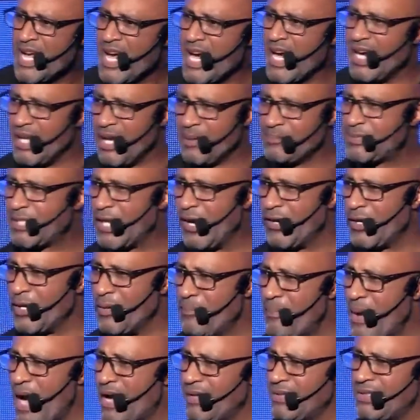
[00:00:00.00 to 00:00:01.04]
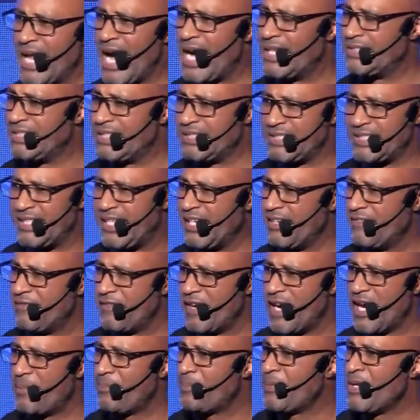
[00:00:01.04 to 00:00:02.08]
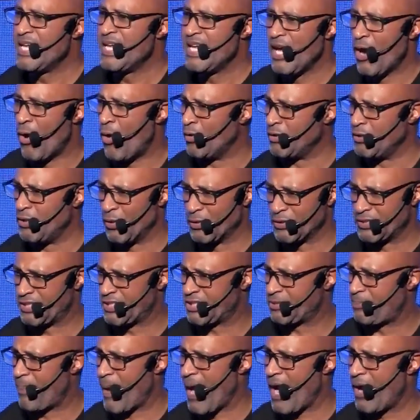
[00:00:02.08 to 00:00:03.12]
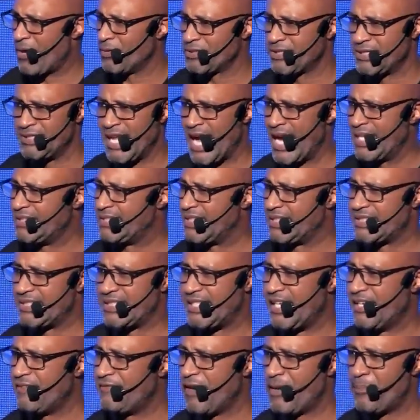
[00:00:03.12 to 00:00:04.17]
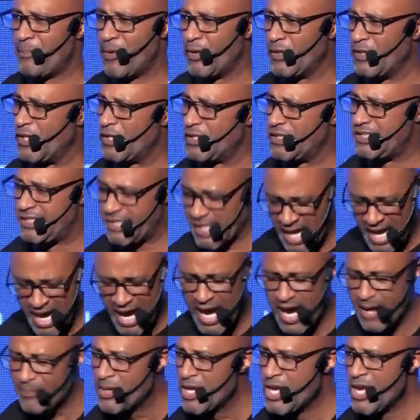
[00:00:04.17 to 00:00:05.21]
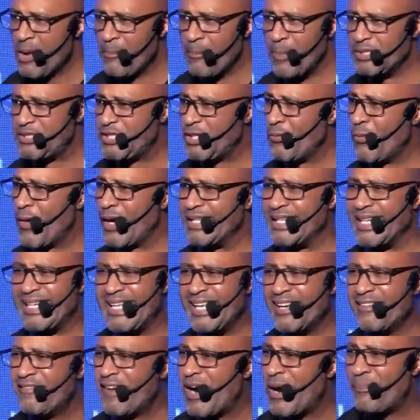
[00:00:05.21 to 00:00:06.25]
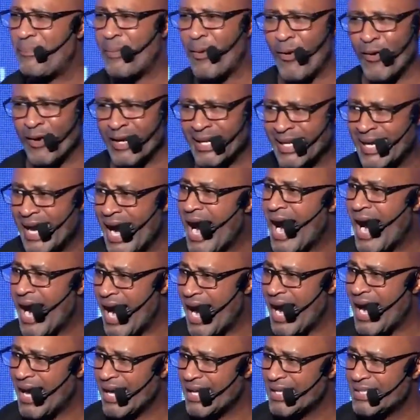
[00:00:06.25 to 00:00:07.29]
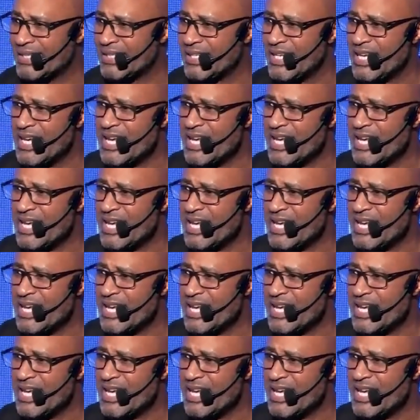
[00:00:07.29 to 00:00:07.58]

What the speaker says: And I'm talking about not just give up on your spouse, not just give up on your job, but you wanted to give up on God.